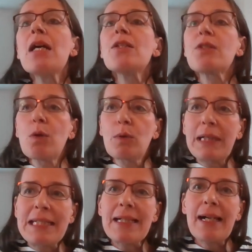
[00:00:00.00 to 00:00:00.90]
So
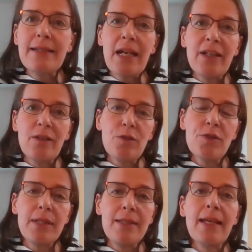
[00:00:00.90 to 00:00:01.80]
clinical
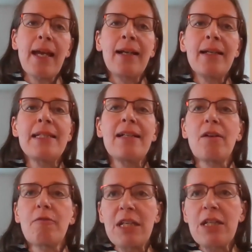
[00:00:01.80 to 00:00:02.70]
diagnostics and clinical
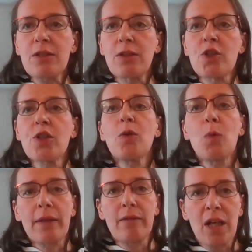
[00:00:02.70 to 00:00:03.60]
research
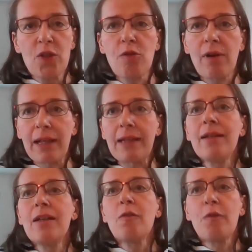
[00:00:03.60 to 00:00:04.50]
quite naturally
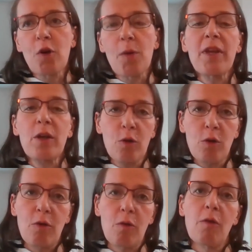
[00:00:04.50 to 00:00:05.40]
form the
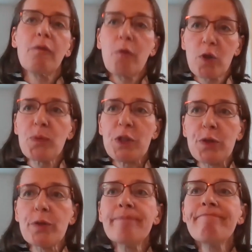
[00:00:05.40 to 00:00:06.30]
core of what we
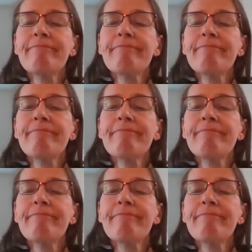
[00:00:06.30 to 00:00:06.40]
do.